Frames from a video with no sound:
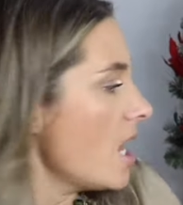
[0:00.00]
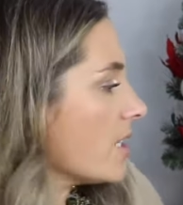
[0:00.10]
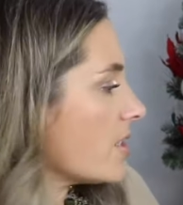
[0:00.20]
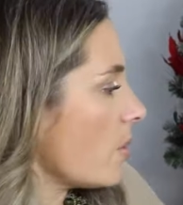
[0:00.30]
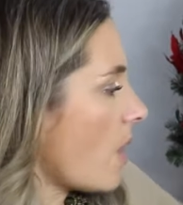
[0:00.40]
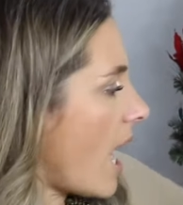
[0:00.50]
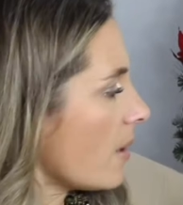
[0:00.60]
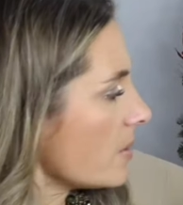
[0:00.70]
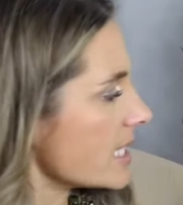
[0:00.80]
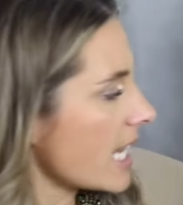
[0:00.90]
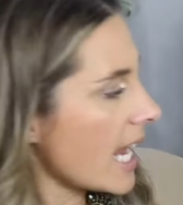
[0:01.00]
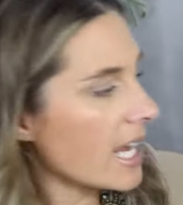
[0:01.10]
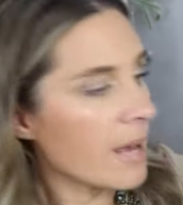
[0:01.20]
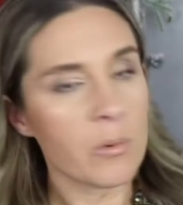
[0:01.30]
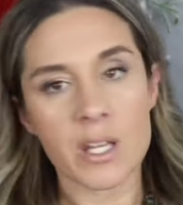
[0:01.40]
So I would say
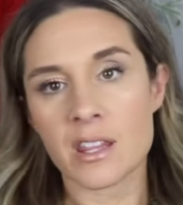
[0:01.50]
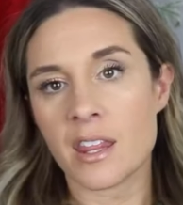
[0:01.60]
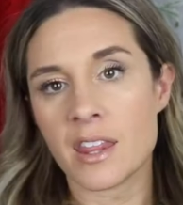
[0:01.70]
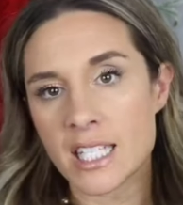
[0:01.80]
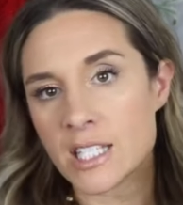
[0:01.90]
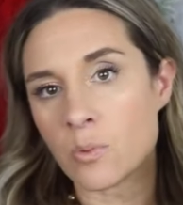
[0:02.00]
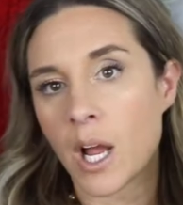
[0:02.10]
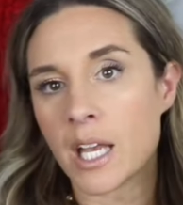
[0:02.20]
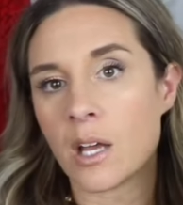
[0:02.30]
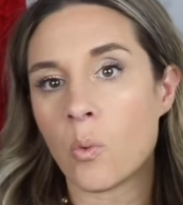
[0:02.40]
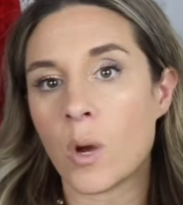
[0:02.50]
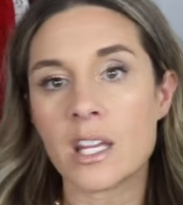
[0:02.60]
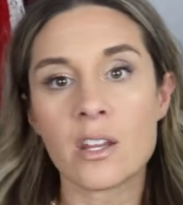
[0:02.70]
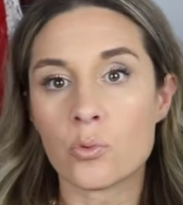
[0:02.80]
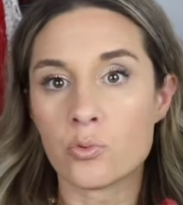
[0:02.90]
with this one, one
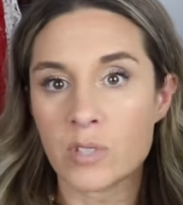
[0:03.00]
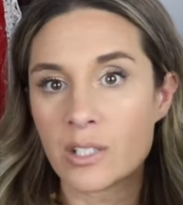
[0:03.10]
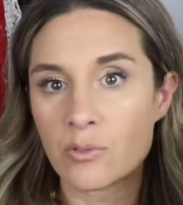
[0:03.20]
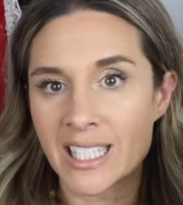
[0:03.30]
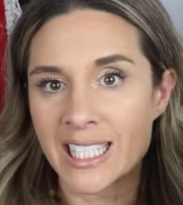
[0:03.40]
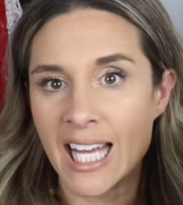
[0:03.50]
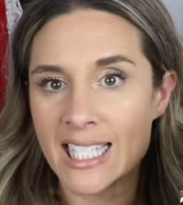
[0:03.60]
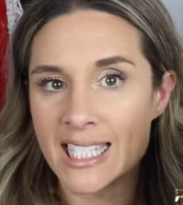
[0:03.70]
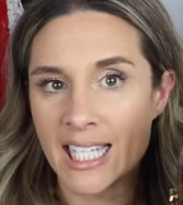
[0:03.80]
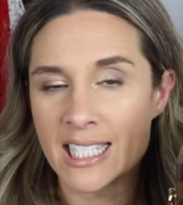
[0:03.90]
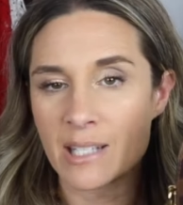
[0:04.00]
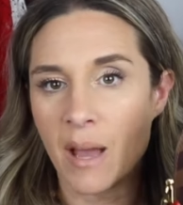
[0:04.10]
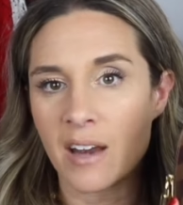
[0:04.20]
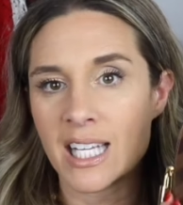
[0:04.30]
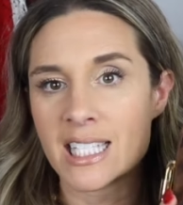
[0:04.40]
of the really, really nice things
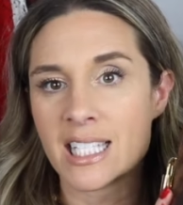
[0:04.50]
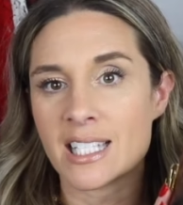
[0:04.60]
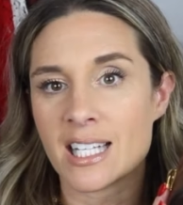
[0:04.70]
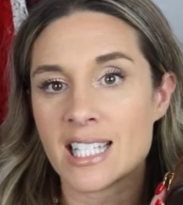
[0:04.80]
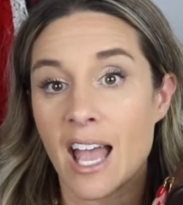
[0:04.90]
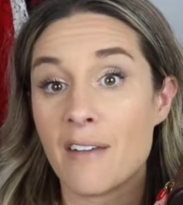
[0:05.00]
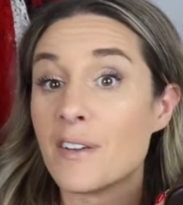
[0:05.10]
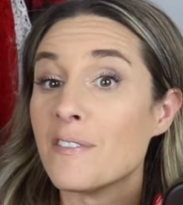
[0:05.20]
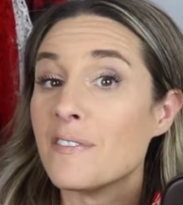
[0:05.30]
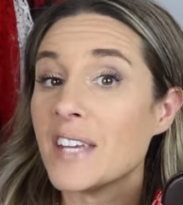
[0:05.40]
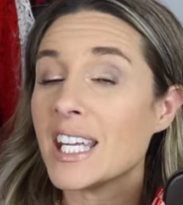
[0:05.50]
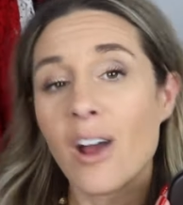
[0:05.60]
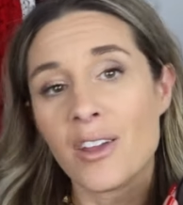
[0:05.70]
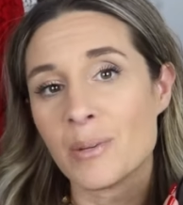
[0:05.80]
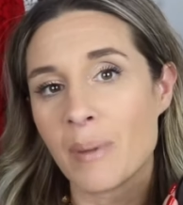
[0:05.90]
about it is it does have feet
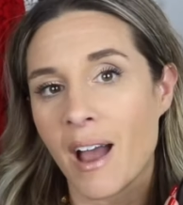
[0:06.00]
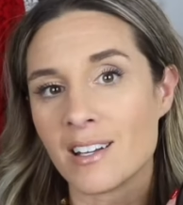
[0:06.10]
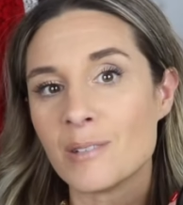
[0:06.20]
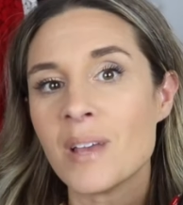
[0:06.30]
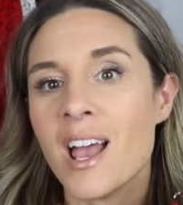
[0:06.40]
on the bottom.